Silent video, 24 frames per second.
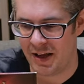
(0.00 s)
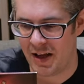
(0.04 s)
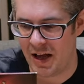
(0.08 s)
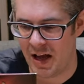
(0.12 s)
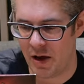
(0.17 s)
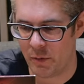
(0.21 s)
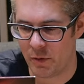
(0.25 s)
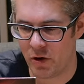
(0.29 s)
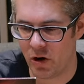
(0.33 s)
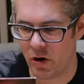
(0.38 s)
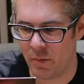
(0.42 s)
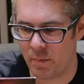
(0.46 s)

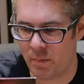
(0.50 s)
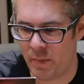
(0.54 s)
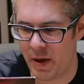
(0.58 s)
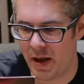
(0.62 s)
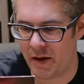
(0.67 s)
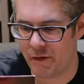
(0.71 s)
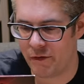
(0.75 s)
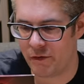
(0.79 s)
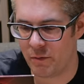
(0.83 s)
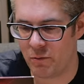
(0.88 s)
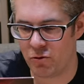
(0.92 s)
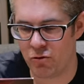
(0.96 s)
We've got a
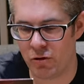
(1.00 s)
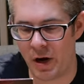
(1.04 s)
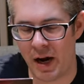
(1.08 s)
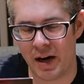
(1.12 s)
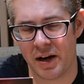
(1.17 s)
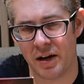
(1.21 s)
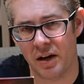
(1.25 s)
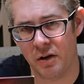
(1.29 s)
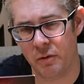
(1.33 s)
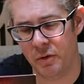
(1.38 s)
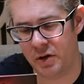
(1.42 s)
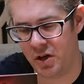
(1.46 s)
bit from
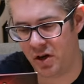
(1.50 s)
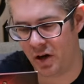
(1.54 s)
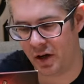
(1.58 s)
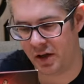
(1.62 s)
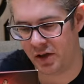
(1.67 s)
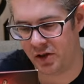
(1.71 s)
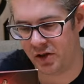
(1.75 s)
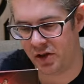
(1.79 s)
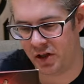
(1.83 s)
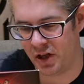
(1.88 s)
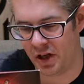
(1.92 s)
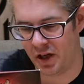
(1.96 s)
Dracula with
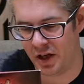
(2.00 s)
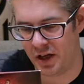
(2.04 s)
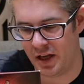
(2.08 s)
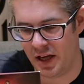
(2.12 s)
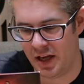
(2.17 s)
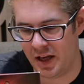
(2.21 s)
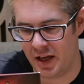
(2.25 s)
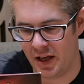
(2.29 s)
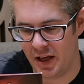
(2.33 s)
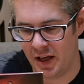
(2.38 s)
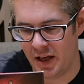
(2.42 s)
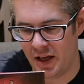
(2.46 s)
Night's
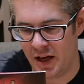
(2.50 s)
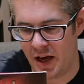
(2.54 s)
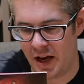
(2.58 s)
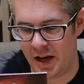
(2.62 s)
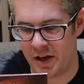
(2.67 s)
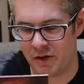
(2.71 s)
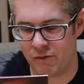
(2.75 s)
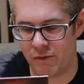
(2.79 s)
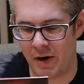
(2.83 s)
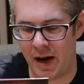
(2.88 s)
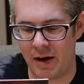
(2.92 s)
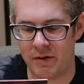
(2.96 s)
Journey, and
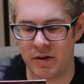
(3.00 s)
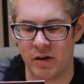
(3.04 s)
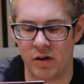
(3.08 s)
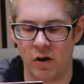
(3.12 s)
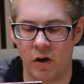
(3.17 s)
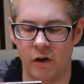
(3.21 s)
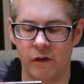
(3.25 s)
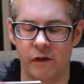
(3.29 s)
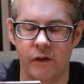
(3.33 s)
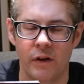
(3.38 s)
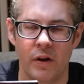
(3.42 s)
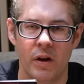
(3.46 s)
it's rounded
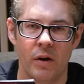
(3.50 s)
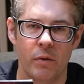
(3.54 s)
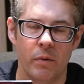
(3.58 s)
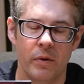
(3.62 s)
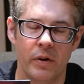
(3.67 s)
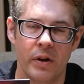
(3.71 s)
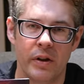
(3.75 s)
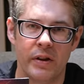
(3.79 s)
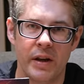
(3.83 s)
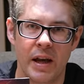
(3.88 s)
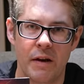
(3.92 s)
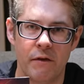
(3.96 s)
off
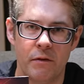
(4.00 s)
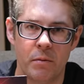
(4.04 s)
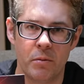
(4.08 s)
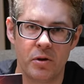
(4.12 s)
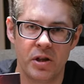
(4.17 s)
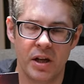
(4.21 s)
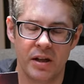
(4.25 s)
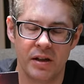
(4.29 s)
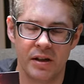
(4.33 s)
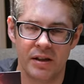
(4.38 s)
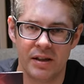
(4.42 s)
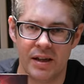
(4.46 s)
with a theme from
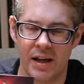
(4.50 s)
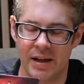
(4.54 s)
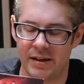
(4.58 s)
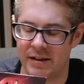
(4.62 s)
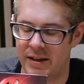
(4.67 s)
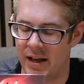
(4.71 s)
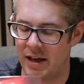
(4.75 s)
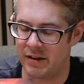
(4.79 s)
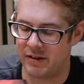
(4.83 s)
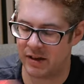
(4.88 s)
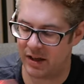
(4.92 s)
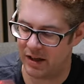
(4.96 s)
Schindler's
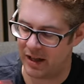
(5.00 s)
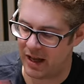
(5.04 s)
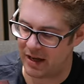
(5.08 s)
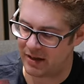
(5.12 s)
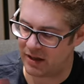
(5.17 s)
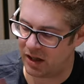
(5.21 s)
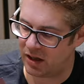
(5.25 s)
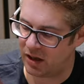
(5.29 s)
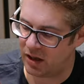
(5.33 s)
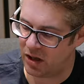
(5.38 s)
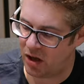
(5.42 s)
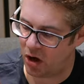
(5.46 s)
List. There's
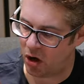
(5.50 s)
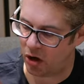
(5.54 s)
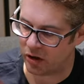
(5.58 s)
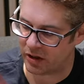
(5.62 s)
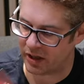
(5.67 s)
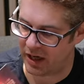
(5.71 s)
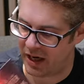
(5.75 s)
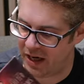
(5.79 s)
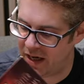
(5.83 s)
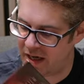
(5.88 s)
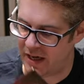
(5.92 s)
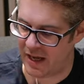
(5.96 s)
a lot
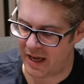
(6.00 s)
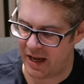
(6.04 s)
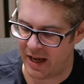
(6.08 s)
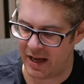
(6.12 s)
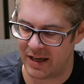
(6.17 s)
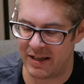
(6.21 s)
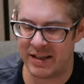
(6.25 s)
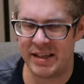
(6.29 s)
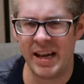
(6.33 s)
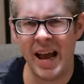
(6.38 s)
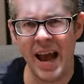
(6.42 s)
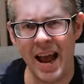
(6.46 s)
in
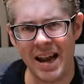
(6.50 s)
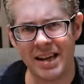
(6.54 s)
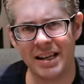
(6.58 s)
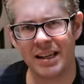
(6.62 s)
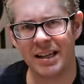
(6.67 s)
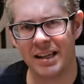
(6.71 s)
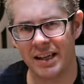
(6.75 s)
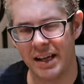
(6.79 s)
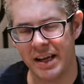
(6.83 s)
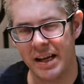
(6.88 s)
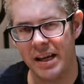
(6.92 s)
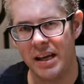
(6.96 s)
here,
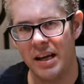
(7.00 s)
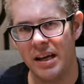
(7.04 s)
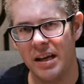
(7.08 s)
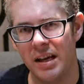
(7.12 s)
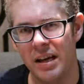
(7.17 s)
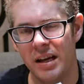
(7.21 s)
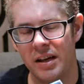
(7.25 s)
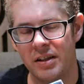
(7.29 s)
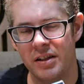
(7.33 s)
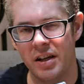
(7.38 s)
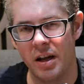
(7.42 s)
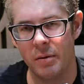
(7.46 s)
technically,
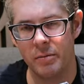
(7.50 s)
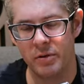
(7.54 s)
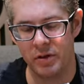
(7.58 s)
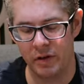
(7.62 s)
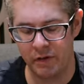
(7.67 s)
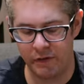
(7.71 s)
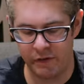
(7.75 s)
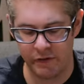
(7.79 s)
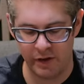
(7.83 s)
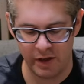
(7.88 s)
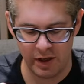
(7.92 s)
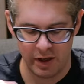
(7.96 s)
in terms
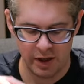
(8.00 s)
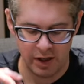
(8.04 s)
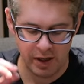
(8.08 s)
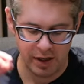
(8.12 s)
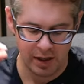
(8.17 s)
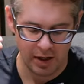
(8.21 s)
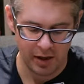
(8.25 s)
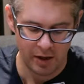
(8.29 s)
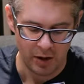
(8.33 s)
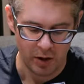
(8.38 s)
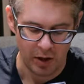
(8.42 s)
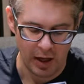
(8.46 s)
of
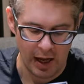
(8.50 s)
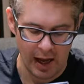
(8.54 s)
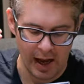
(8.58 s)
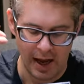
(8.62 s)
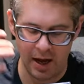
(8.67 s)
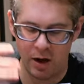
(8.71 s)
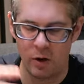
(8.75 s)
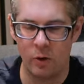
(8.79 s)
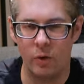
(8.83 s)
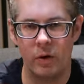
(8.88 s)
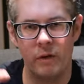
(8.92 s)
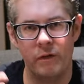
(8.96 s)

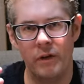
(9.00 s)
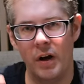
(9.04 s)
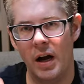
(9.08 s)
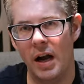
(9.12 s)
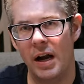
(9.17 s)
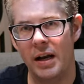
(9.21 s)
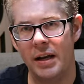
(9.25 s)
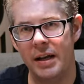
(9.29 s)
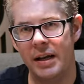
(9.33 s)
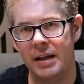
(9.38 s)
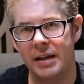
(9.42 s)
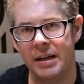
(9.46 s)
how a
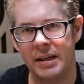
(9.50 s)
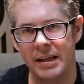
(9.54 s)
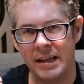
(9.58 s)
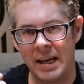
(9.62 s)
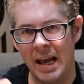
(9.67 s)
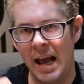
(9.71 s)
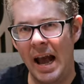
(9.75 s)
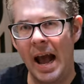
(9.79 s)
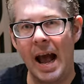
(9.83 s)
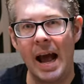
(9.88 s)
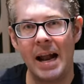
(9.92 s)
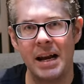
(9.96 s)
violin
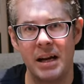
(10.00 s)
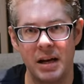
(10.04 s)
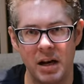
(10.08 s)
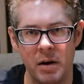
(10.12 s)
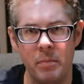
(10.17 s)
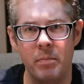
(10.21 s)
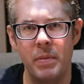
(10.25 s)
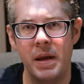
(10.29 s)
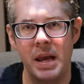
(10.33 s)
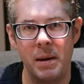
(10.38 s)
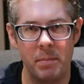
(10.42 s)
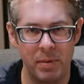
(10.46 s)

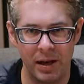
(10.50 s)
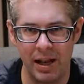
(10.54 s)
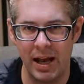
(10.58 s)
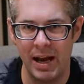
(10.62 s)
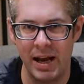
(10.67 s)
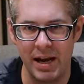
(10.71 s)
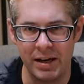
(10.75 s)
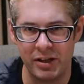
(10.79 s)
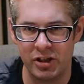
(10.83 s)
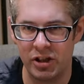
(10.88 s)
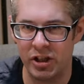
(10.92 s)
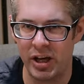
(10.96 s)
can be
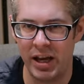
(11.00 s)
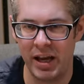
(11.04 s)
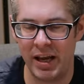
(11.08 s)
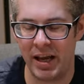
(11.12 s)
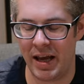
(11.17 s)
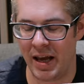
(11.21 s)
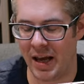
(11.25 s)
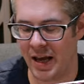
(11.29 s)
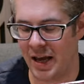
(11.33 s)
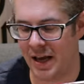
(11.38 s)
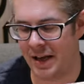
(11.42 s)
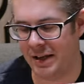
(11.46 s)
played.
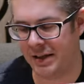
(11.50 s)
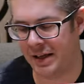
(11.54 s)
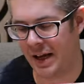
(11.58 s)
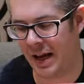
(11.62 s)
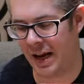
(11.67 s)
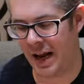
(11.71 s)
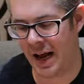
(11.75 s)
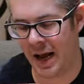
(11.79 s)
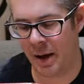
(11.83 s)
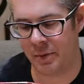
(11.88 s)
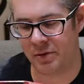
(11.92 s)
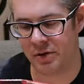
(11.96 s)
She is
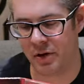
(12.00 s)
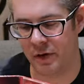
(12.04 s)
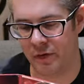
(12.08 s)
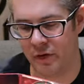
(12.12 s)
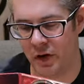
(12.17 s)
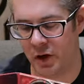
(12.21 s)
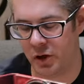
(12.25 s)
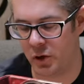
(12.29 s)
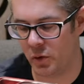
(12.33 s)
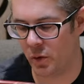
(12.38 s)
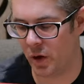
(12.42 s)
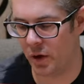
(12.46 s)
an absolute
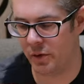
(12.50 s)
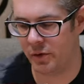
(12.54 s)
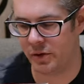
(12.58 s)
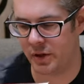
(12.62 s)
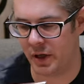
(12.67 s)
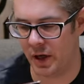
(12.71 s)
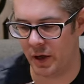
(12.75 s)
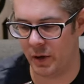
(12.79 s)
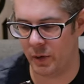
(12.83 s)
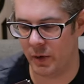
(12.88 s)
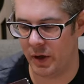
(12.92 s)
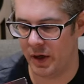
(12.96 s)

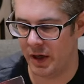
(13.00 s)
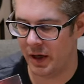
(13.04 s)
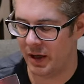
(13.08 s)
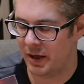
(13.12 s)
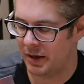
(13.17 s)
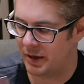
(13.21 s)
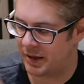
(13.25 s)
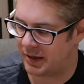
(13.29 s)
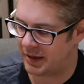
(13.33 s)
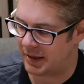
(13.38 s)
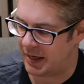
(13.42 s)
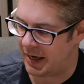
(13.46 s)
virtuoso,
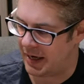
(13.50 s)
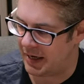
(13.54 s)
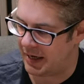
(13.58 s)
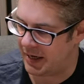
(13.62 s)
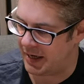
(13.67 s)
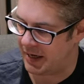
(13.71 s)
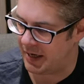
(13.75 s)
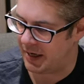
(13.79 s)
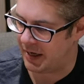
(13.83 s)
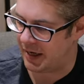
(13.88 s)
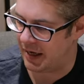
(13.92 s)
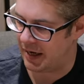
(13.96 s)
this
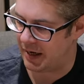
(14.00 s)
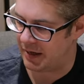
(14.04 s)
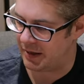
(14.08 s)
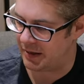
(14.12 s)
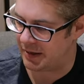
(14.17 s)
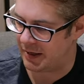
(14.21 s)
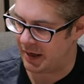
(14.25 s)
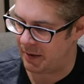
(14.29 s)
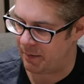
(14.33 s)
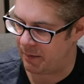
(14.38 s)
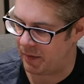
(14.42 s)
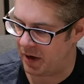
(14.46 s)
lady,
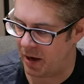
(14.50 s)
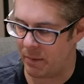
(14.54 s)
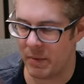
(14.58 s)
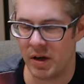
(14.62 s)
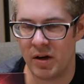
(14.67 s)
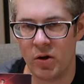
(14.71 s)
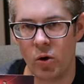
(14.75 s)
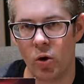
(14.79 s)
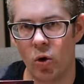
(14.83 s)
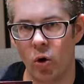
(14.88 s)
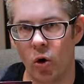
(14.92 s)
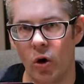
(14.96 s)
and I'm
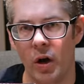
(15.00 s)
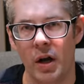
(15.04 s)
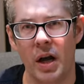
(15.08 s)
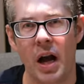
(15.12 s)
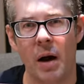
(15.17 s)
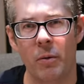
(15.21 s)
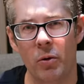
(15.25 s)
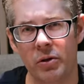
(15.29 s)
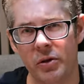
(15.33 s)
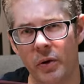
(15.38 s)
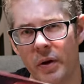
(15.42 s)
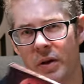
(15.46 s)
in awe.
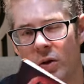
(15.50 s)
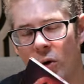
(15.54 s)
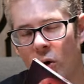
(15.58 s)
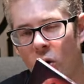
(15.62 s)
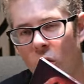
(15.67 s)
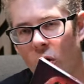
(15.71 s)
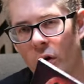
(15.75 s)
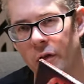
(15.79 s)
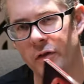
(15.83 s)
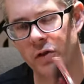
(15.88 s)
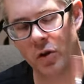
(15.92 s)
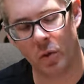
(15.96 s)
I'm also in
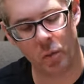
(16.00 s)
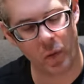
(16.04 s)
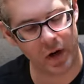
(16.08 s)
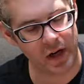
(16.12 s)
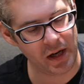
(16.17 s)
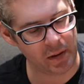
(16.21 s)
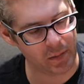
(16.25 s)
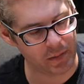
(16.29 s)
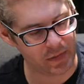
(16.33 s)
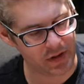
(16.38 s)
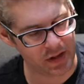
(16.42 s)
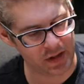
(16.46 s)
awe of John
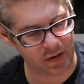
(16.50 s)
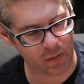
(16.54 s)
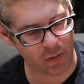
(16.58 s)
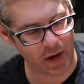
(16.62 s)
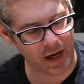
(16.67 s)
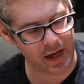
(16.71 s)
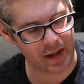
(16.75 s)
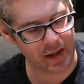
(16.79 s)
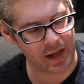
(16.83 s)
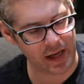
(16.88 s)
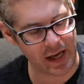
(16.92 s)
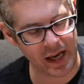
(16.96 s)
Williams in the
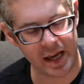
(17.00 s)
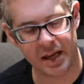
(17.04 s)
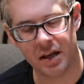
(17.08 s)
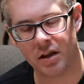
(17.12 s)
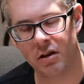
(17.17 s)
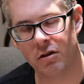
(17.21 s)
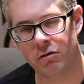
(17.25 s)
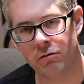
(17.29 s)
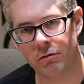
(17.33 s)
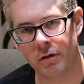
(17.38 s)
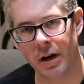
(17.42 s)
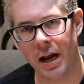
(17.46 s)
way that he
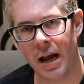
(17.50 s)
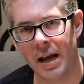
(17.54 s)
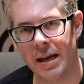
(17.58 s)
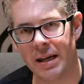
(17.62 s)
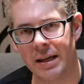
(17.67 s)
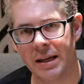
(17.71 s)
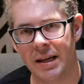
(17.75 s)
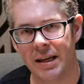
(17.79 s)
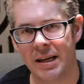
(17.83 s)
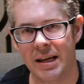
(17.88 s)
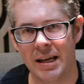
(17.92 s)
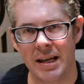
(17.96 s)
can
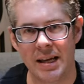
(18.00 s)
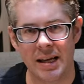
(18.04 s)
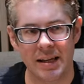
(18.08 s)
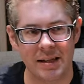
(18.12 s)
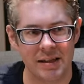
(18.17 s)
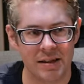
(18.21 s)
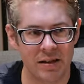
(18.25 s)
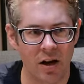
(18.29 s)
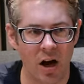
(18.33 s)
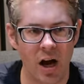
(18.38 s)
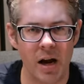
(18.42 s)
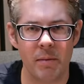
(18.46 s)
create
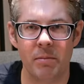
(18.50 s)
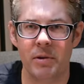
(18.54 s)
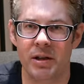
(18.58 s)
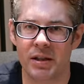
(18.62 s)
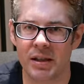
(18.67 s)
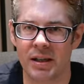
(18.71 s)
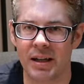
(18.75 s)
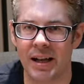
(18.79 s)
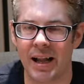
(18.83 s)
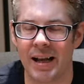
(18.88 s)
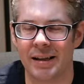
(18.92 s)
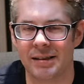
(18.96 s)

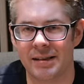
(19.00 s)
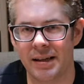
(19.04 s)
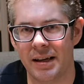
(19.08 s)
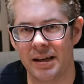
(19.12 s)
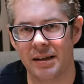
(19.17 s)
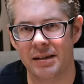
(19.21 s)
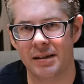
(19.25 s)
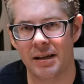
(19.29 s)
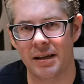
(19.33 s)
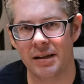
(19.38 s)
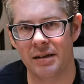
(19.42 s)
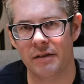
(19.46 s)
timeless
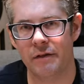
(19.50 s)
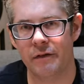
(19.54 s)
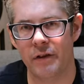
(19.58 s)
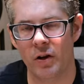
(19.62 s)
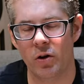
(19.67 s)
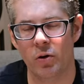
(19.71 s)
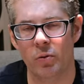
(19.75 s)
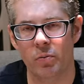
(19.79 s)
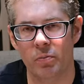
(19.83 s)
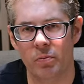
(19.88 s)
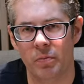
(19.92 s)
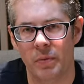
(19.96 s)
classics in
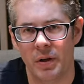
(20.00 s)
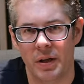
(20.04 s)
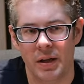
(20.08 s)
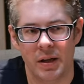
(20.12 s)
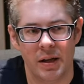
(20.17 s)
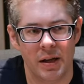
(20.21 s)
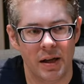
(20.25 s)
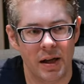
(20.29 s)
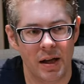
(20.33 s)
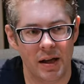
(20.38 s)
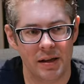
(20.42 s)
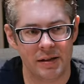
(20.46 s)
film
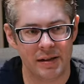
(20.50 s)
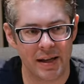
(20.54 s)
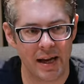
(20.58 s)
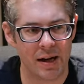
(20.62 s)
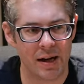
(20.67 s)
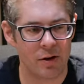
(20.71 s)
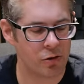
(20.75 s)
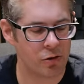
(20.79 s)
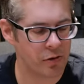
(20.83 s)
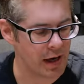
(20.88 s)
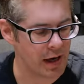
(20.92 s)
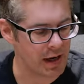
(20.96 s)

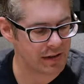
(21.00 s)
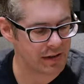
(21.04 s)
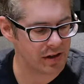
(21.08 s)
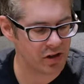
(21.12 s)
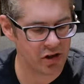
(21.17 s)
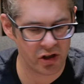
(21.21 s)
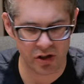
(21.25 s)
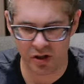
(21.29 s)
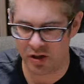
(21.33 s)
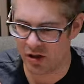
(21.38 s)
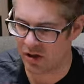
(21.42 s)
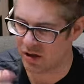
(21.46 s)
soundtracks and
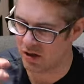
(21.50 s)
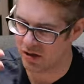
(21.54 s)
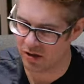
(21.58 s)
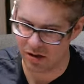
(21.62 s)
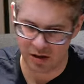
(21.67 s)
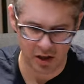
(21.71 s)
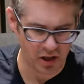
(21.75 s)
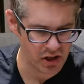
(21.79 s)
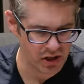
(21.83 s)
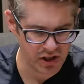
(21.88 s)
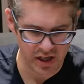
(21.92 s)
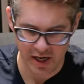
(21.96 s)
just
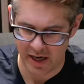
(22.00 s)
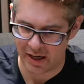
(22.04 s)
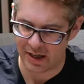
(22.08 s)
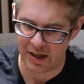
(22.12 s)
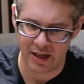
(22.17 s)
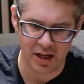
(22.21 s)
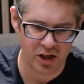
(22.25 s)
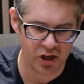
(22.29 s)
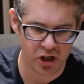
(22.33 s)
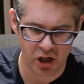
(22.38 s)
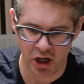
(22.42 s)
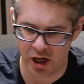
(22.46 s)

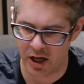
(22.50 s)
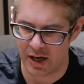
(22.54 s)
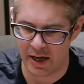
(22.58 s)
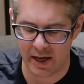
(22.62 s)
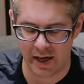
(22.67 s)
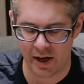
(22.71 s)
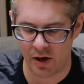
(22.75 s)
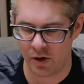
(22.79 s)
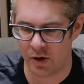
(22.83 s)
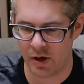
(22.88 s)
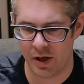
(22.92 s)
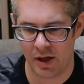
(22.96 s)
continually churn
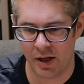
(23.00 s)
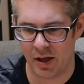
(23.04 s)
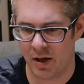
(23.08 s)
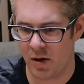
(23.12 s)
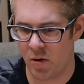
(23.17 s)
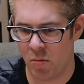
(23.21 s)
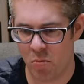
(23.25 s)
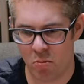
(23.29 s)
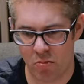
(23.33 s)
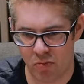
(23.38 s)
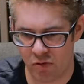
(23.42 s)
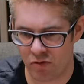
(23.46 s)
out
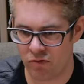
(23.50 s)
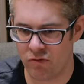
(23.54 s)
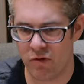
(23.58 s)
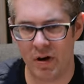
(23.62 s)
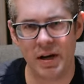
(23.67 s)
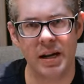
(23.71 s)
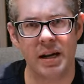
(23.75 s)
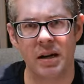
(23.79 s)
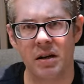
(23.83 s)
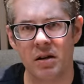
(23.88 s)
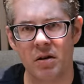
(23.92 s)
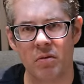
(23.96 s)

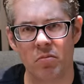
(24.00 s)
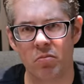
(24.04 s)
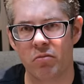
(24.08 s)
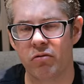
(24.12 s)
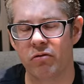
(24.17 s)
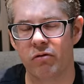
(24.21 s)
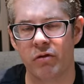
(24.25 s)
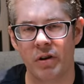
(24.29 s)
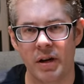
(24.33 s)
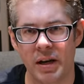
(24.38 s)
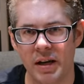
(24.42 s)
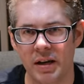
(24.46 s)
brilliant,
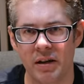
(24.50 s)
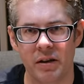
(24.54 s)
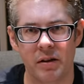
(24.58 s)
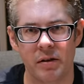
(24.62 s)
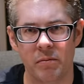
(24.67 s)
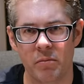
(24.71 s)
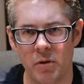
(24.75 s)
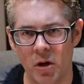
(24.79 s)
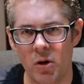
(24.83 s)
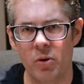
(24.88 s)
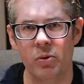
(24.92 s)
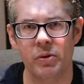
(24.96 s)

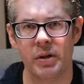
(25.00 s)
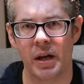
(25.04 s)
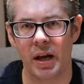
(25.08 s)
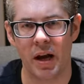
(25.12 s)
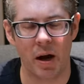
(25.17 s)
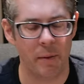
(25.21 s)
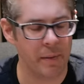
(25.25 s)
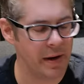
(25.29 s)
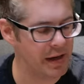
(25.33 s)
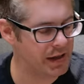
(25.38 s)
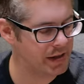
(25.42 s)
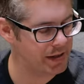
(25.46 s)
brilliant music.
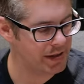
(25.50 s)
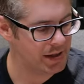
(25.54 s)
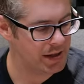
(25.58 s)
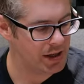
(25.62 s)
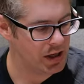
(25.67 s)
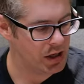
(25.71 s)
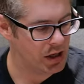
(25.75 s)
I mean,